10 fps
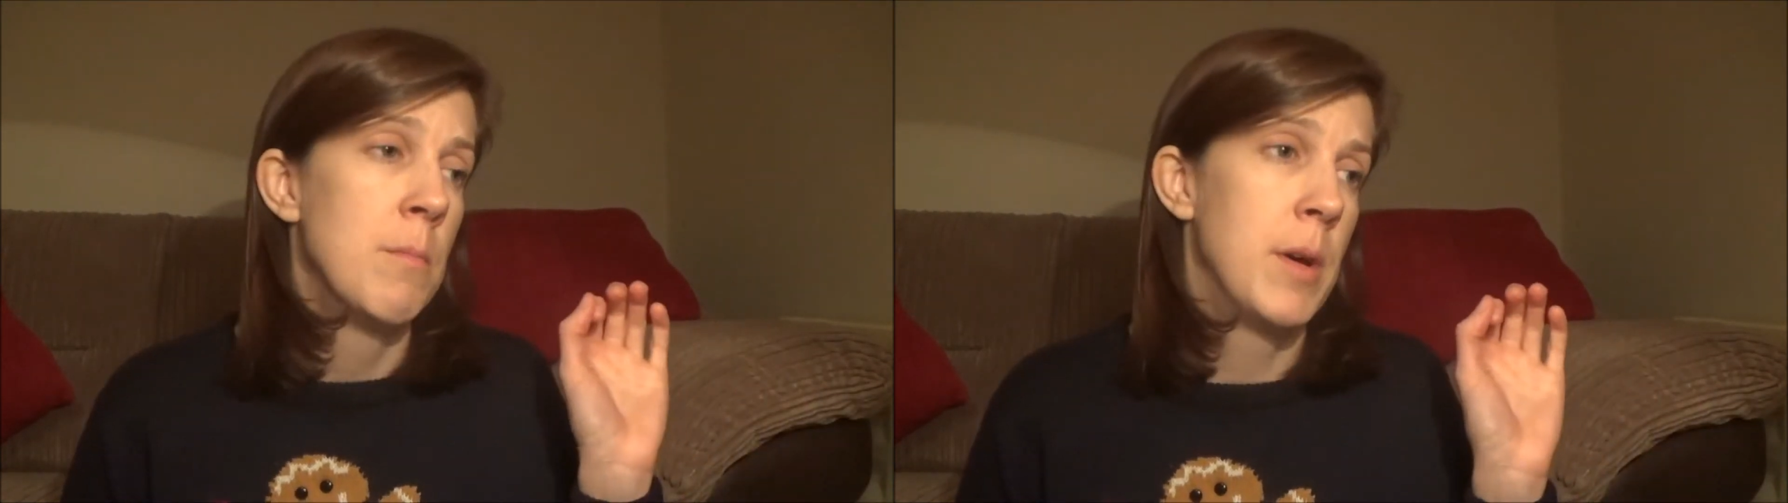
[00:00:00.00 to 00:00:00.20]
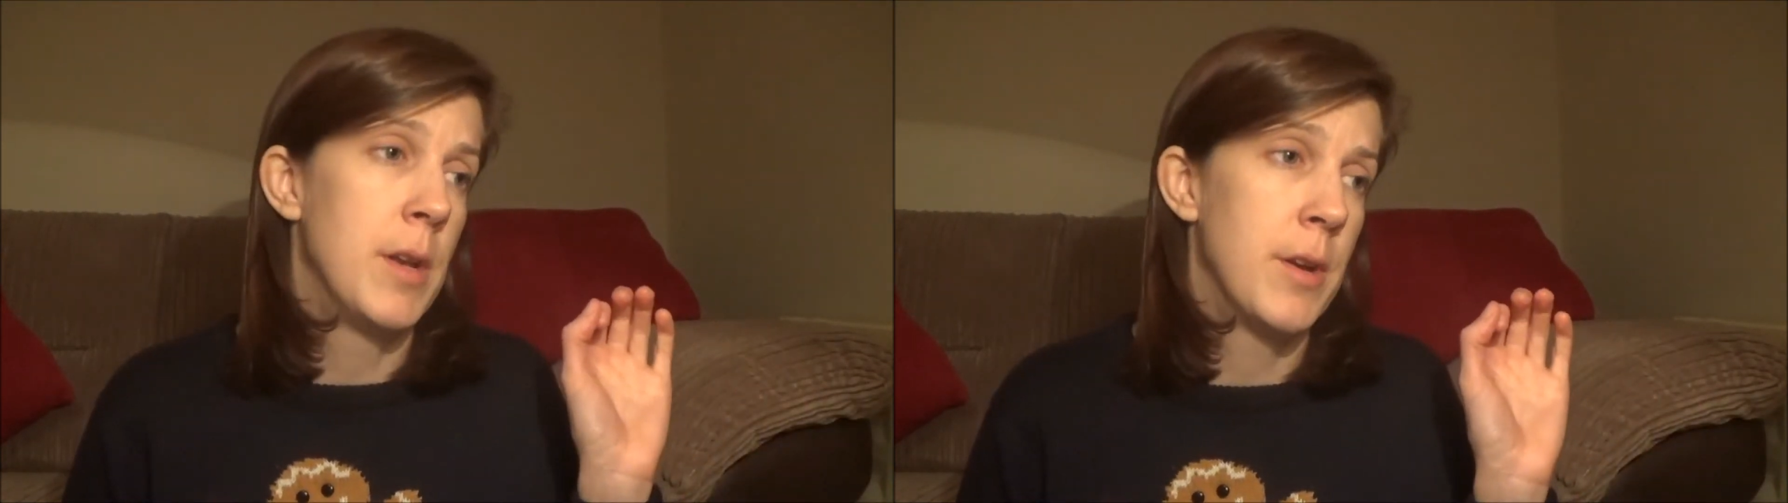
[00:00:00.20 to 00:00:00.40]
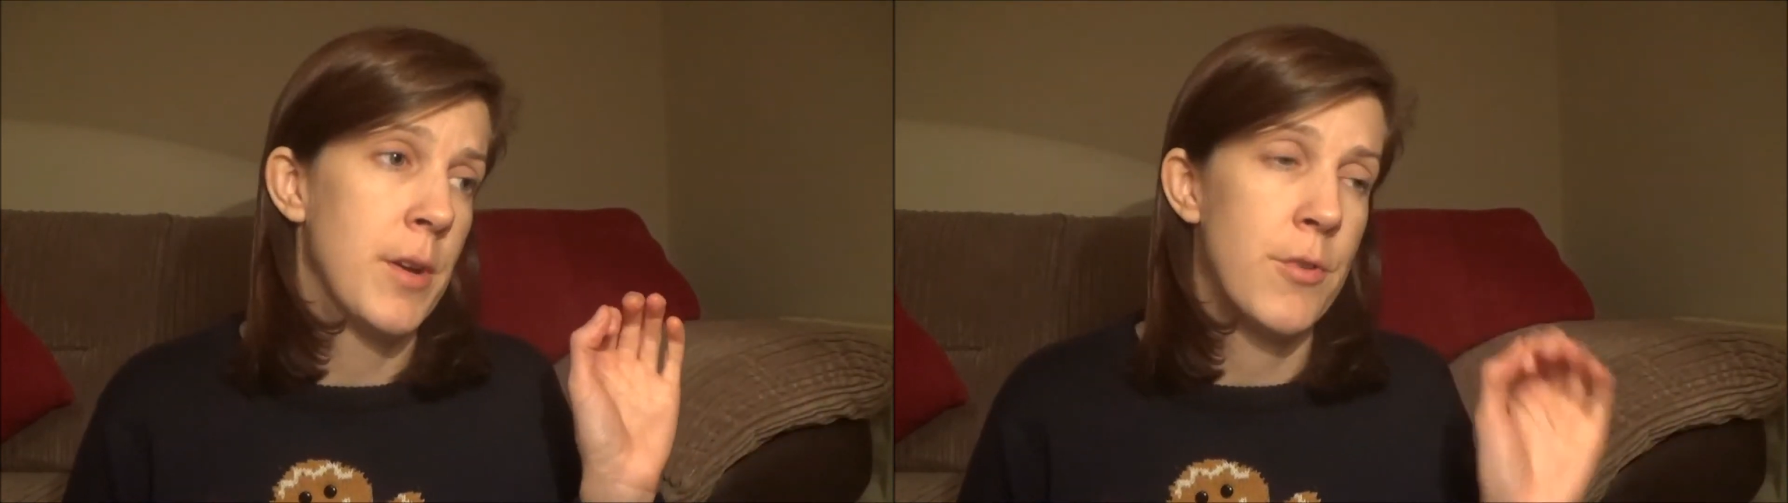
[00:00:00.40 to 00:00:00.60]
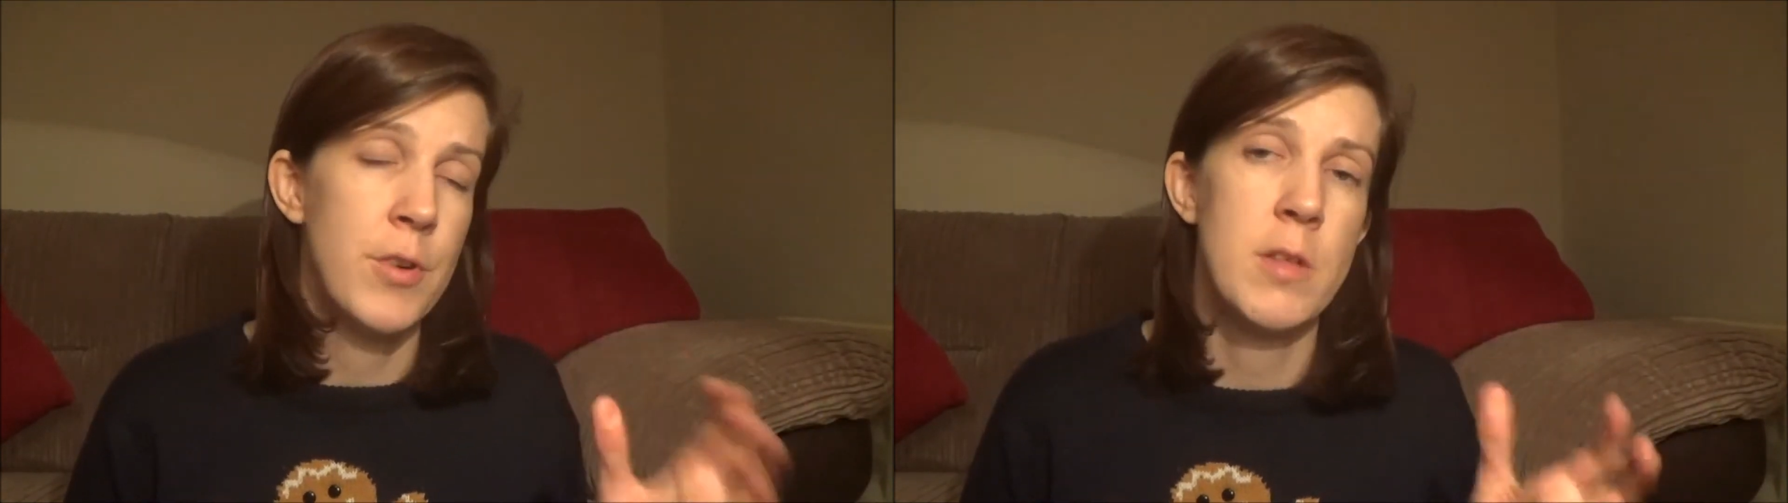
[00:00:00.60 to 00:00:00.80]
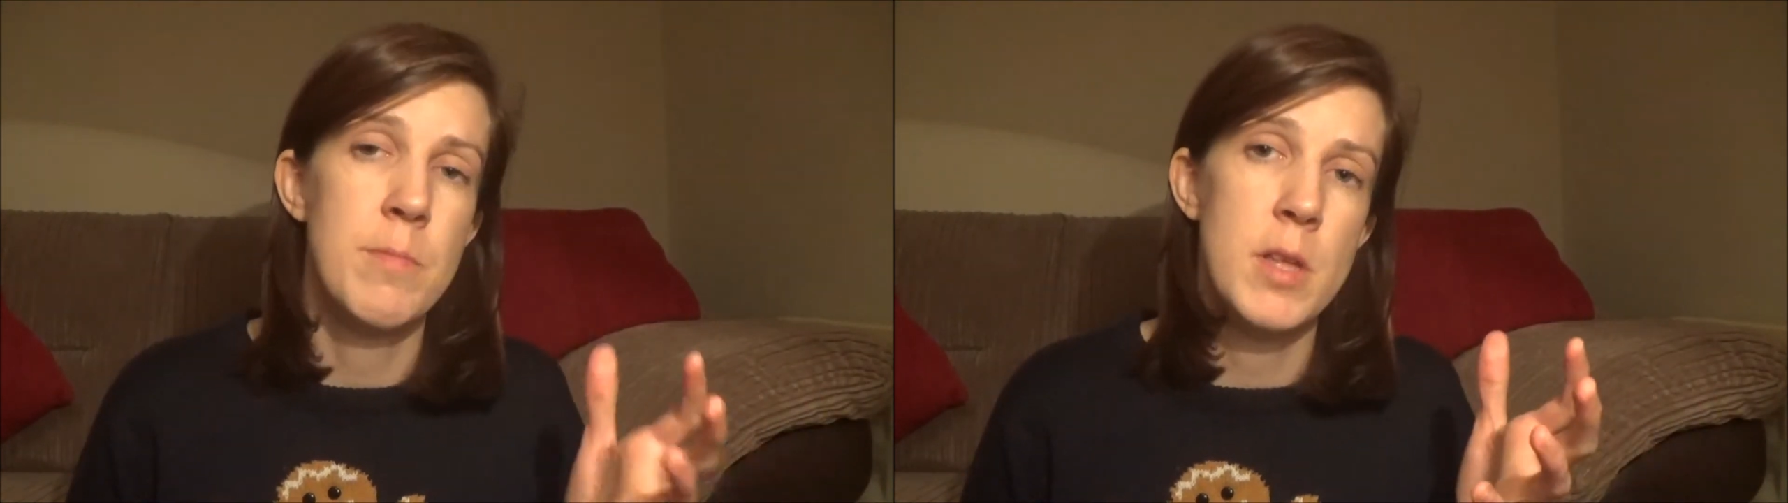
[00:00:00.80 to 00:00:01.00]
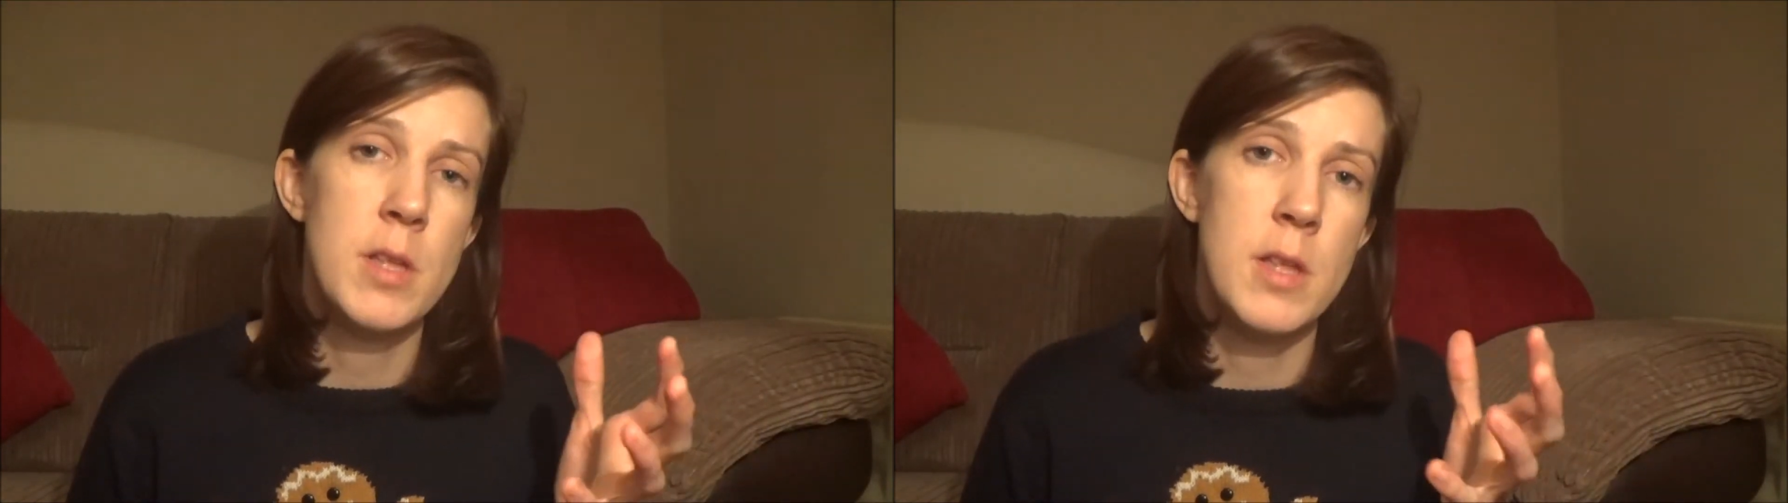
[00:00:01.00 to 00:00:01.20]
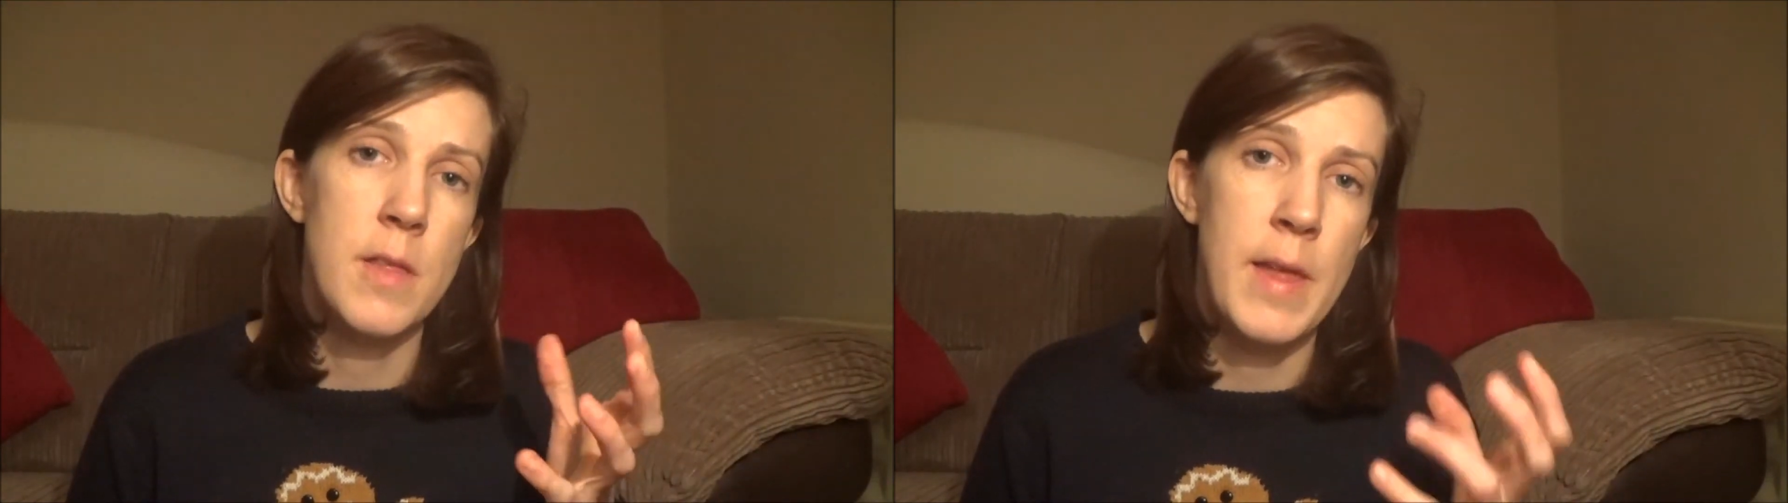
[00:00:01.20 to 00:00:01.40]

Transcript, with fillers: But at Christmas,